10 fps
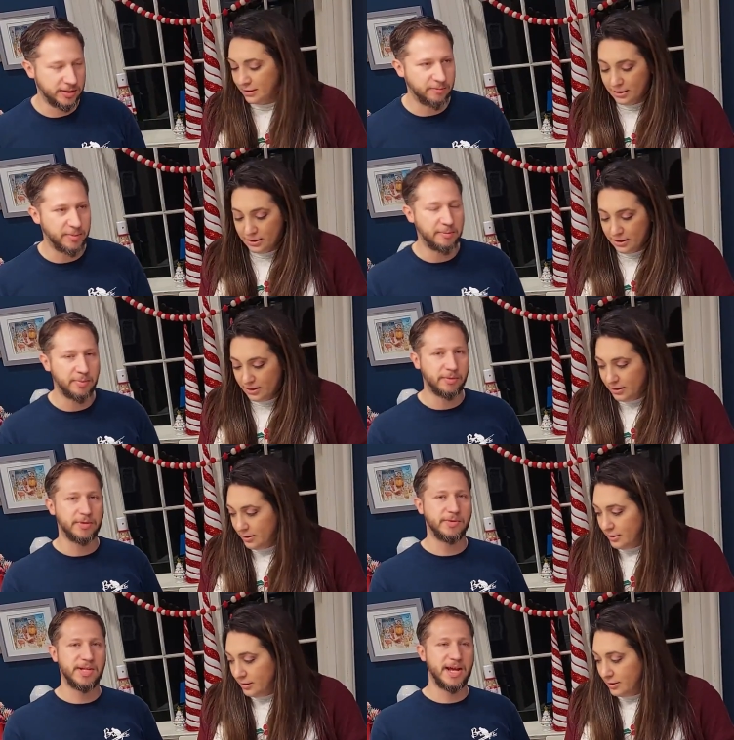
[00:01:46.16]
Speaker 1: Some people
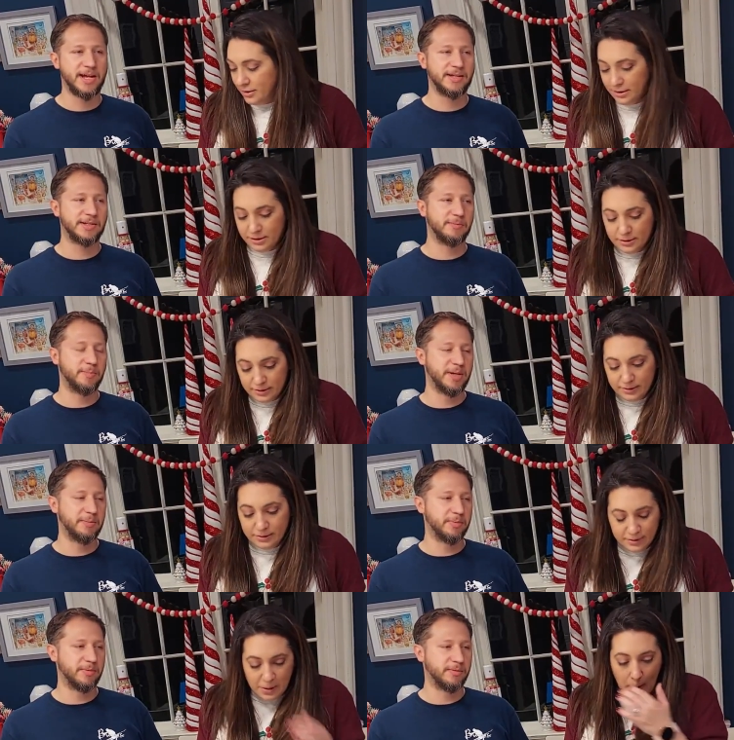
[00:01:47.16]
use eggs, some
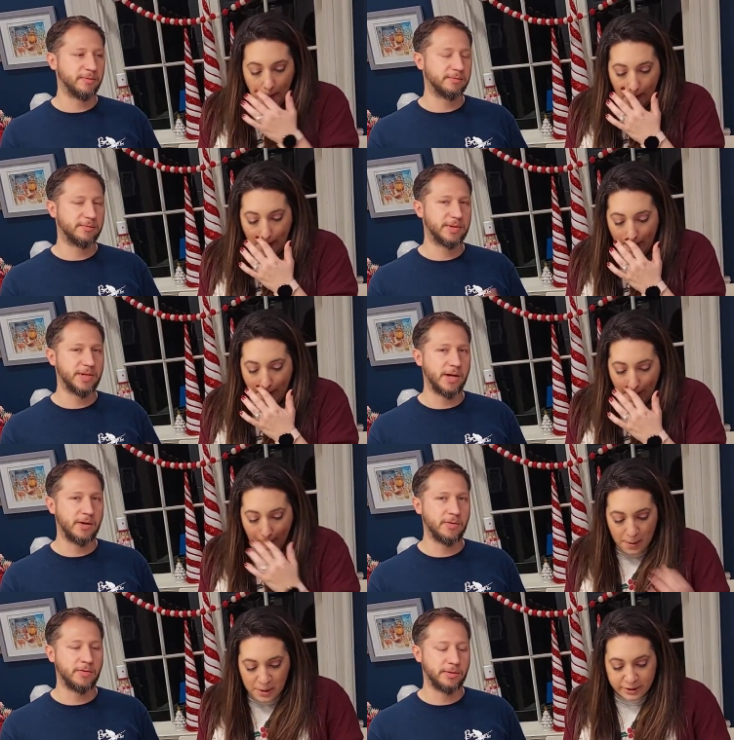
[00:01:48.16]
people
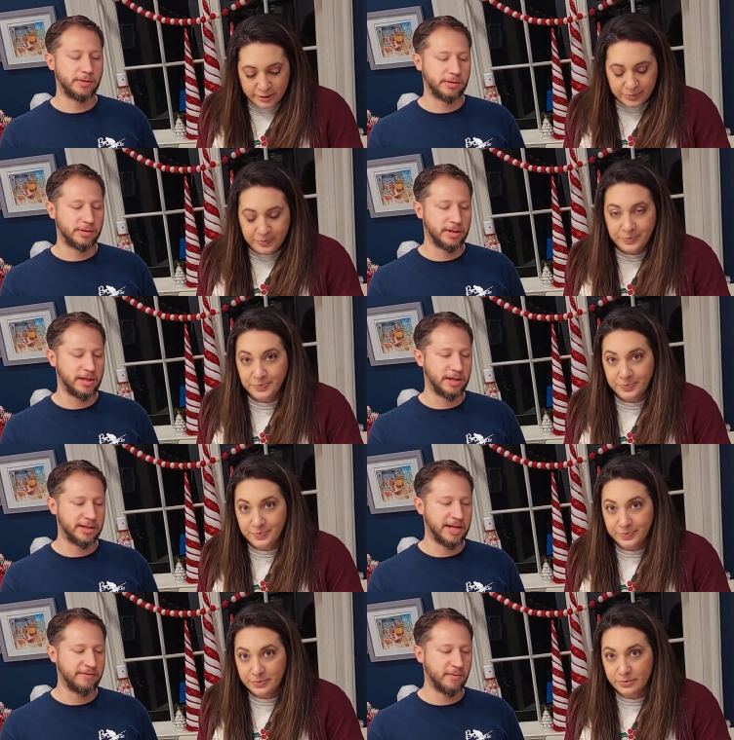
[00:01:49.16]
don't. Uh, a
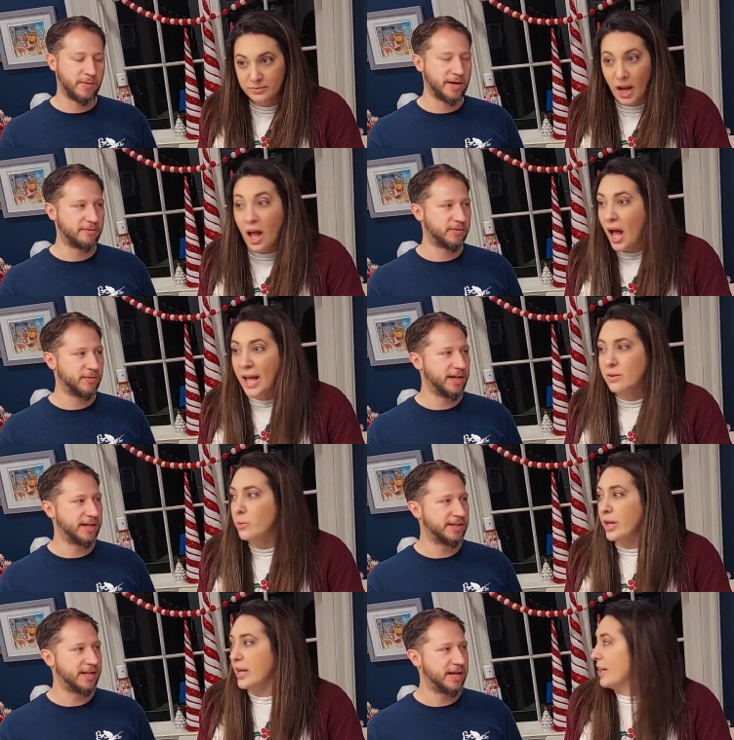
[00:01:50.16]
lot of what I was reading I don't
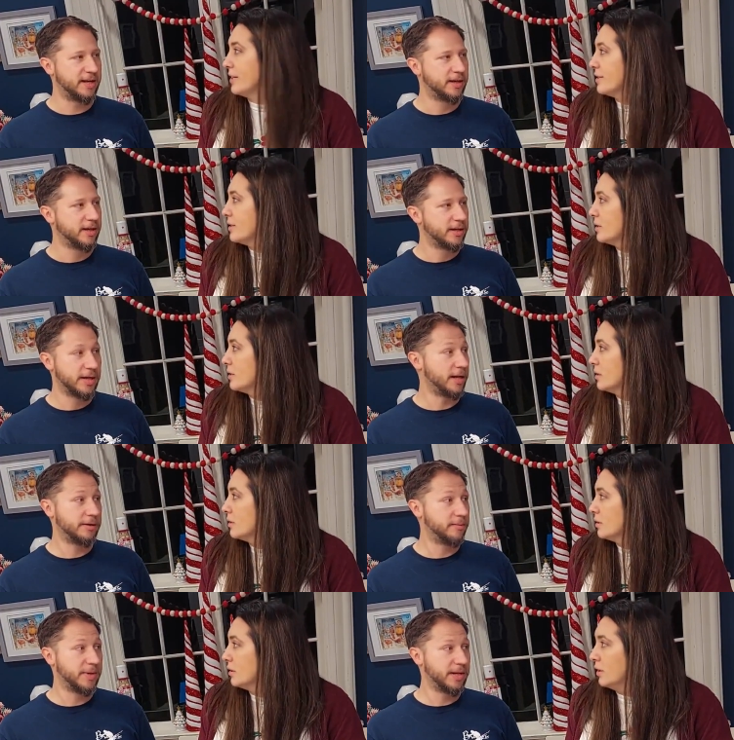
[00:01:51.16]
want said, eggs.
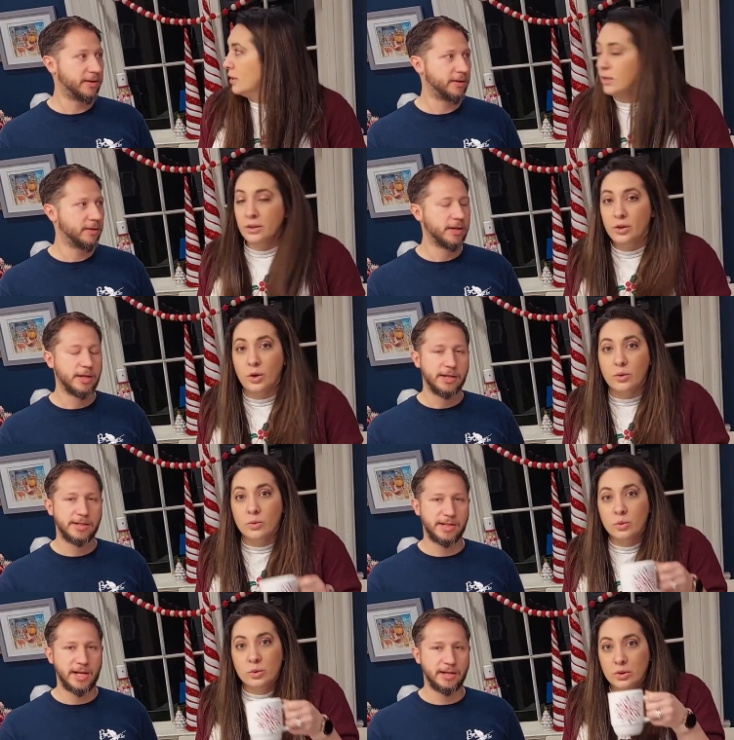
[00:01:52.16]
yeah, me either. No.
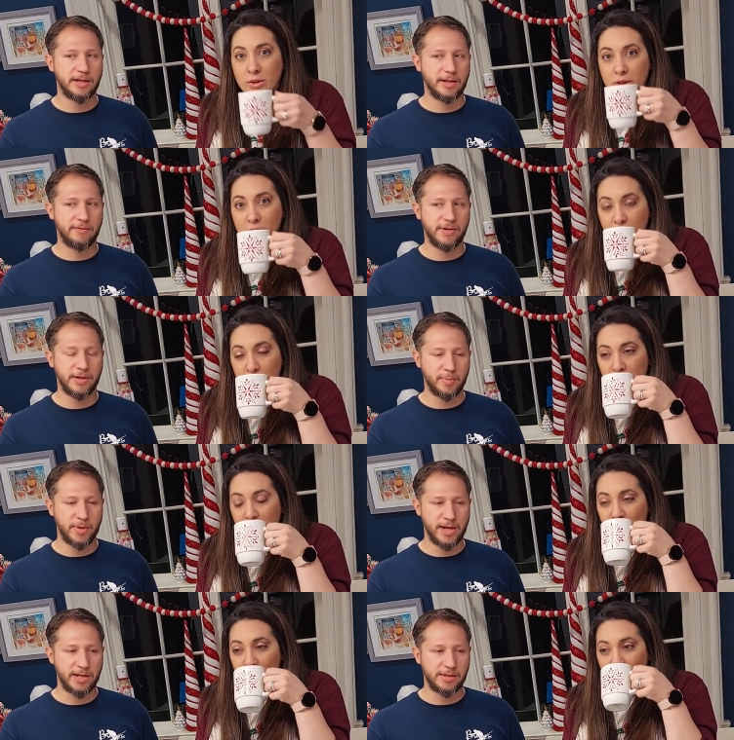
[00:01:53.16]
Said if you're gonna
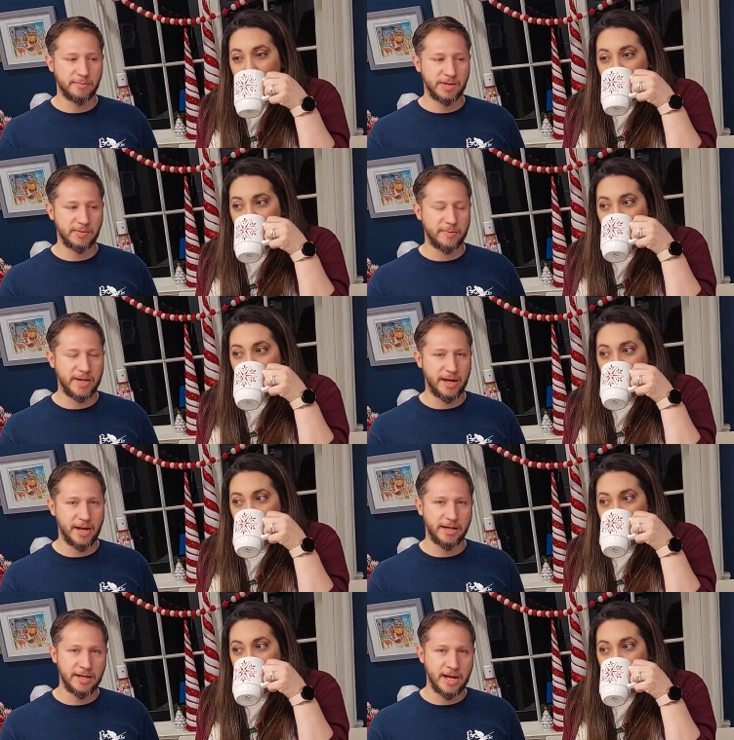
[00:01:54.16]
put eggs, you might as well make
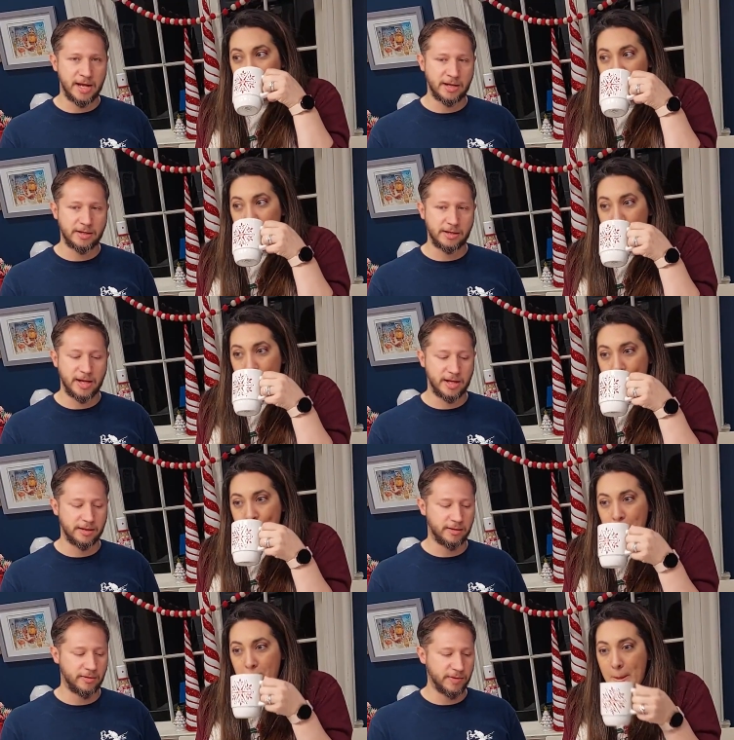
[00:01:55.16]
eggnog.
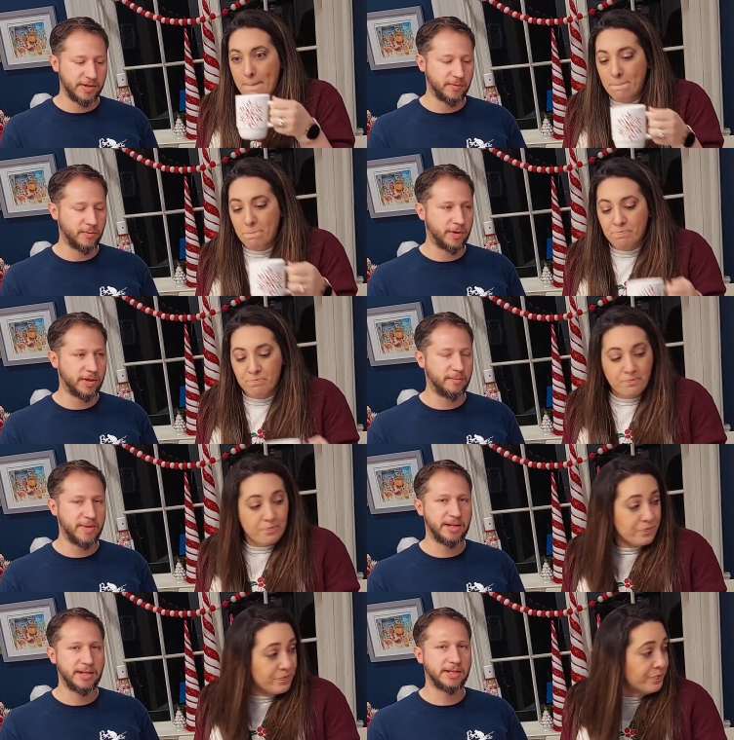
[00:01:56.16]
And the whole reason we wanted to
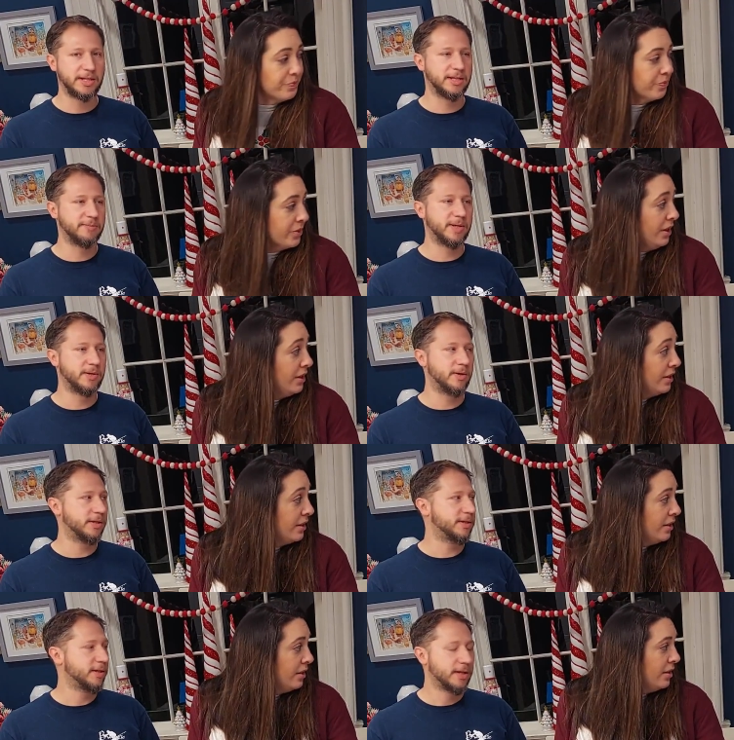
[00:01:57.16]
make this is
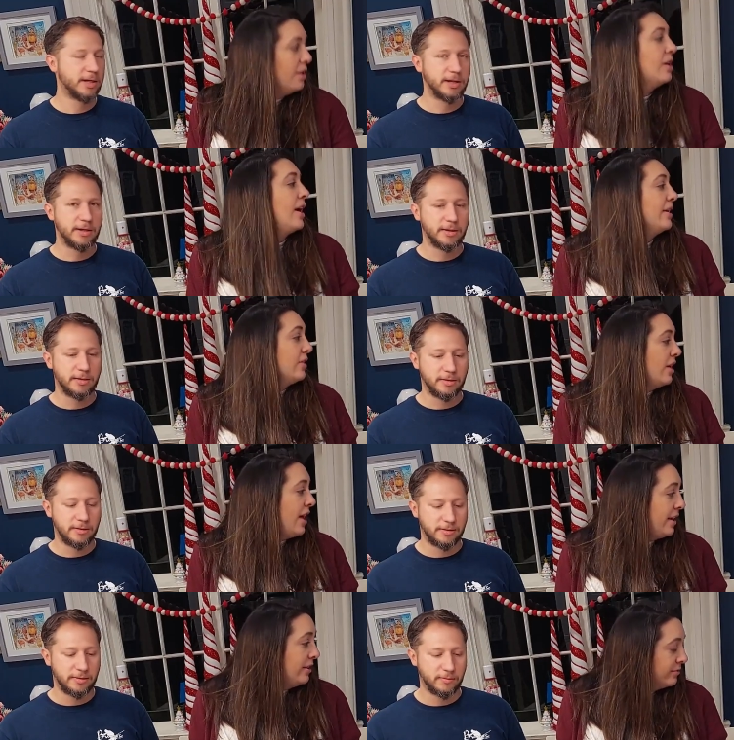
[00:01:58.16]
because hey, girl,
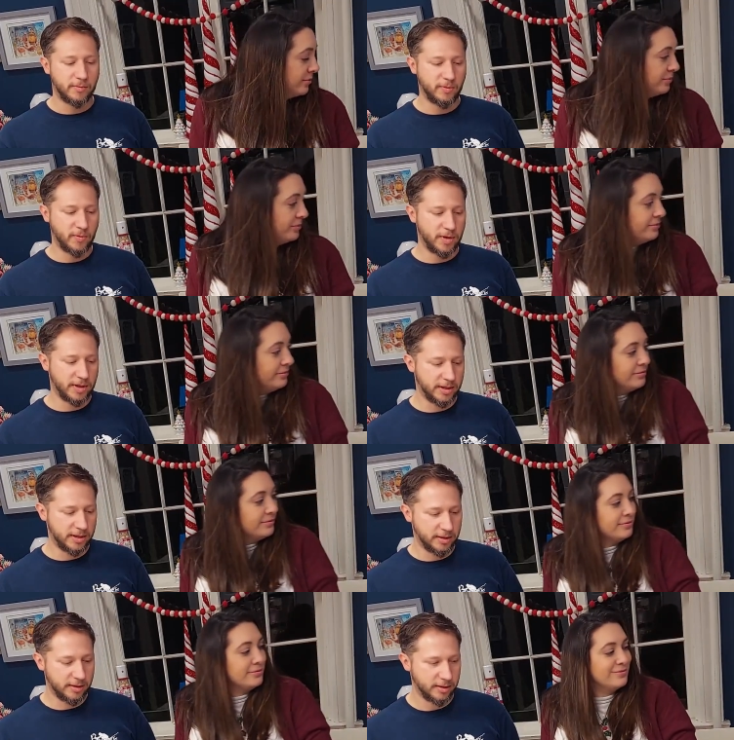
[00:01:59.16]
hey, we hey, wanted
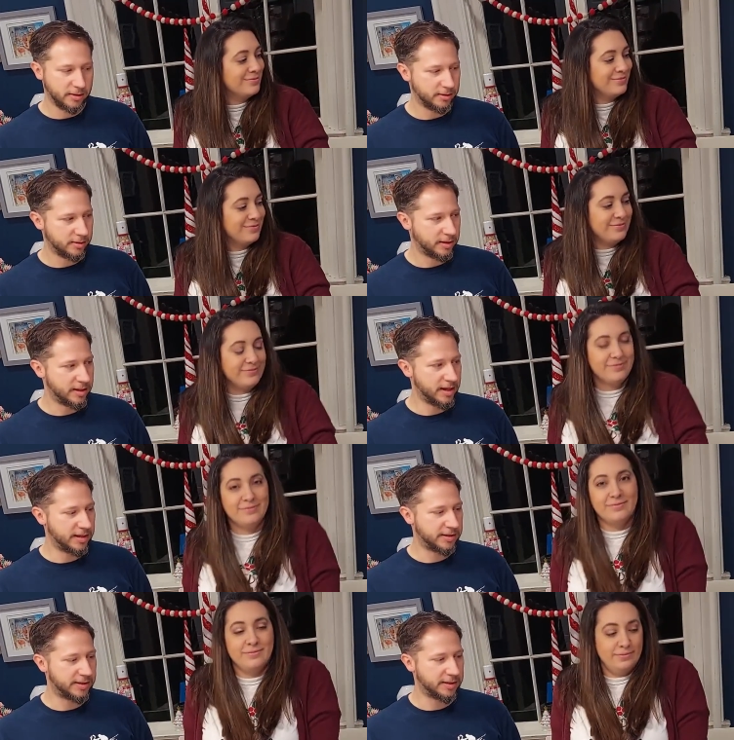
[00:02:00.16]
girl, hey.
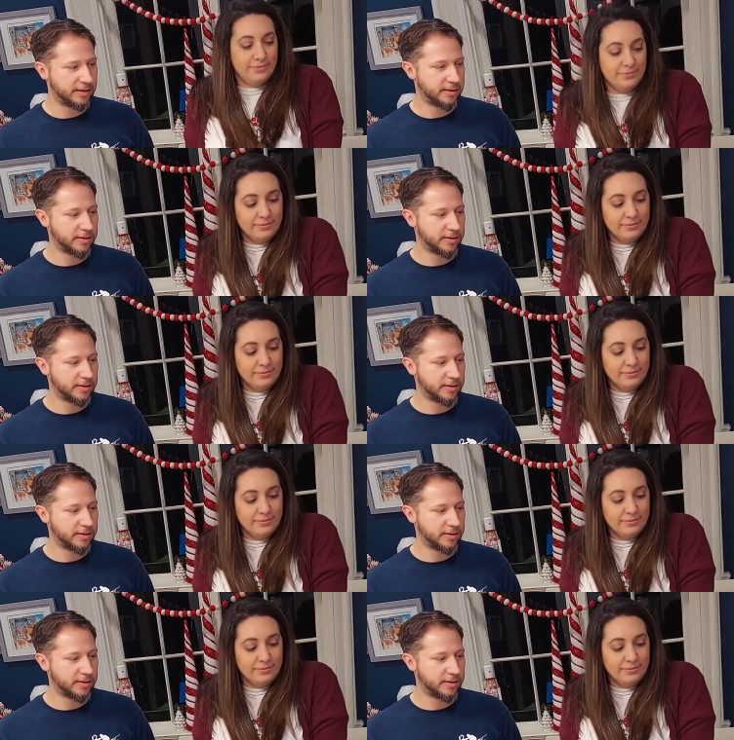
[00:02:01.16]
this.